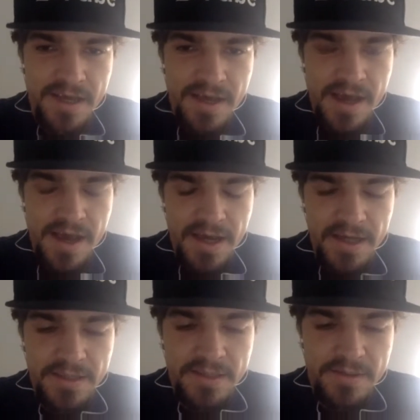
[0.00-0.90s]
Uh,
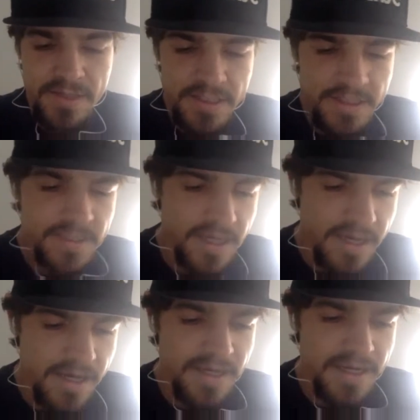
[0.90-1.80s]
so it's
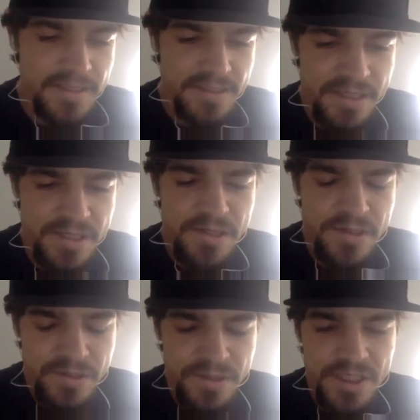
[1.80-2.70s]
uh, it's a
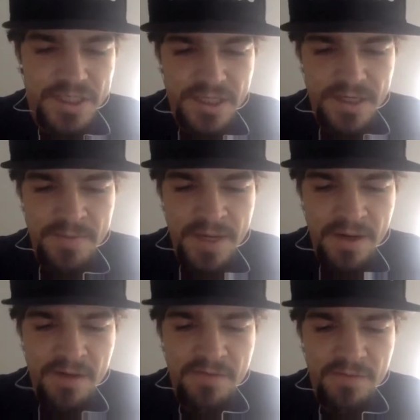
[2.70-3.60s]
huge amount
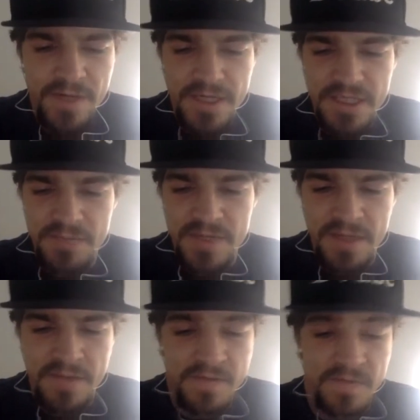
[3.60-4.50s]
of waste being
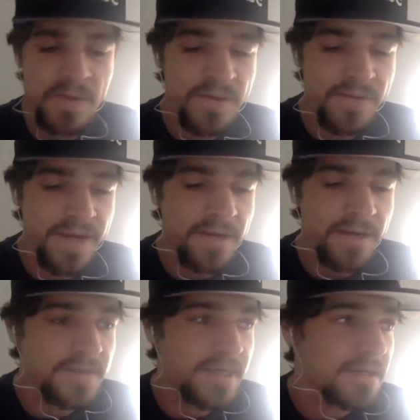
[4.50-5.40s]
thrown
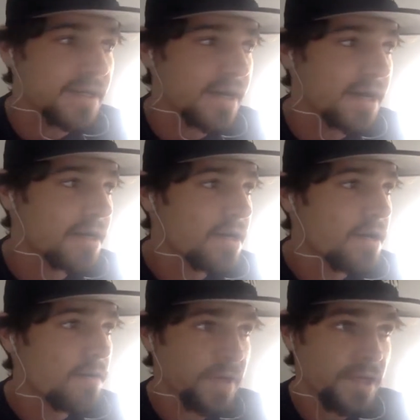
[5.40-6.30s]
around, and uh,
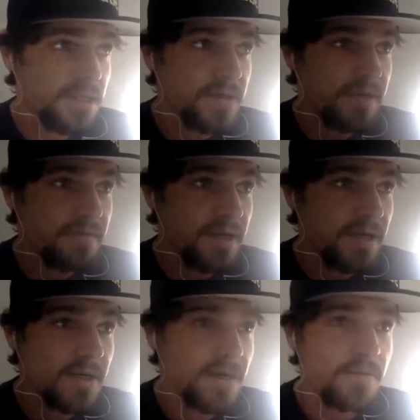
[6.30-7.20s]
we need to give it
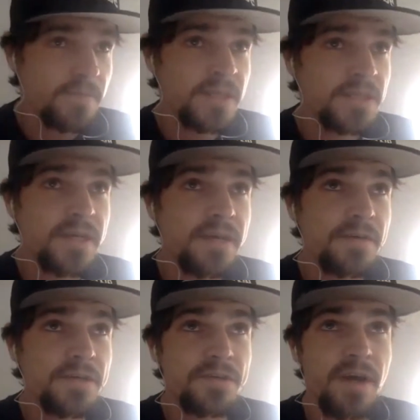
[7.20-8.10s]
we need to give
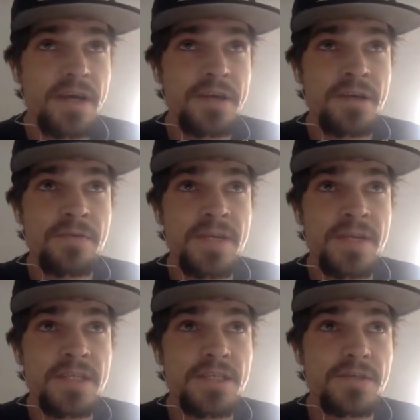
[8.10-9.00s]
it a try. You know, we
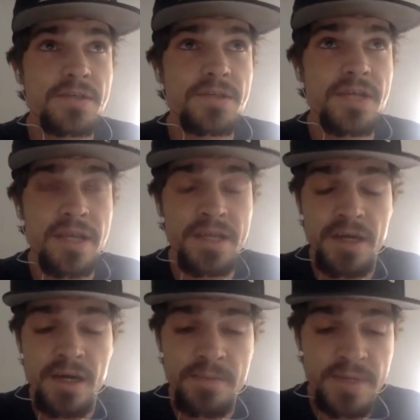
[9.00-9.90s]
need to to clean
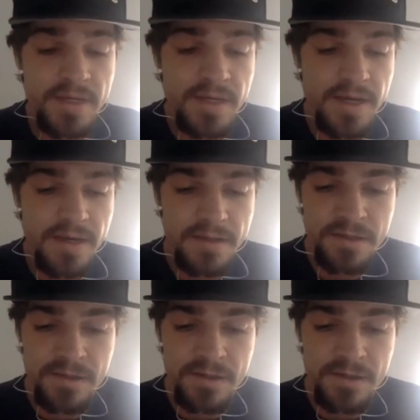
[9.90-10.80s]
up and uh, you
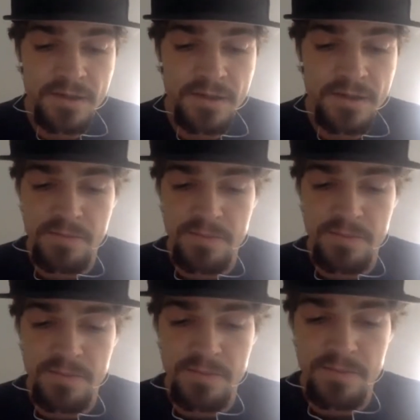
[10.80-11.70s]
know
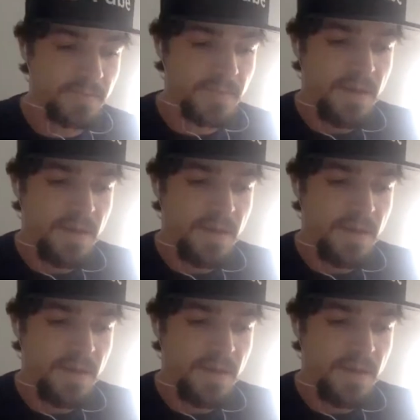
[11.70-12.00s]
for a